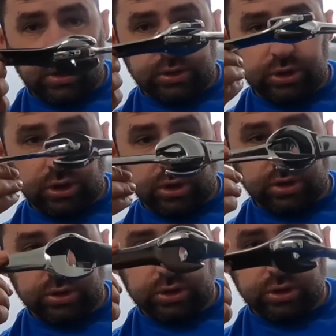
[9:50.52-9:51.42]
it
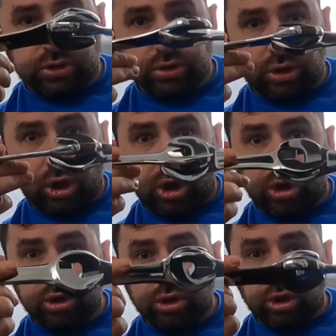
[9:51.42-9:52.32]
turns
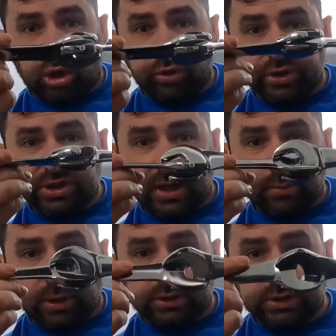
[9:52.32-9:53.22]
on the
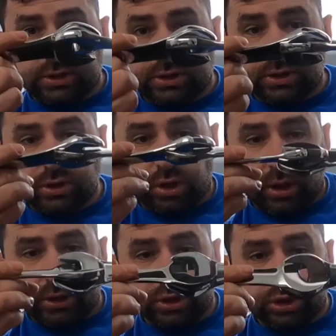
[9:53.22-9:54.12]
same axis,
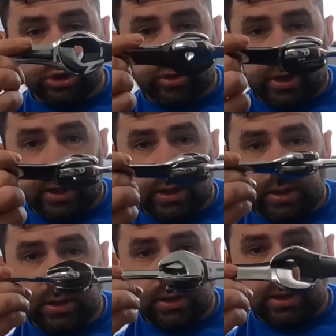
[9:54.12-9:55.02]
nice and straight.
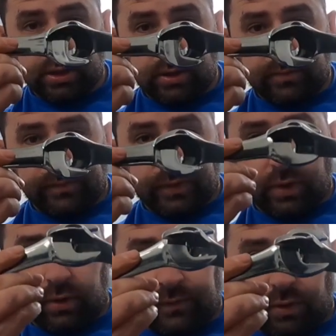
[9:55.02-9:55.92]

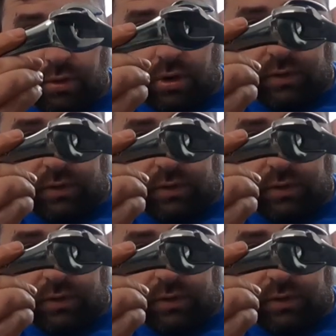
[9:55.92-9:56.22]
If you're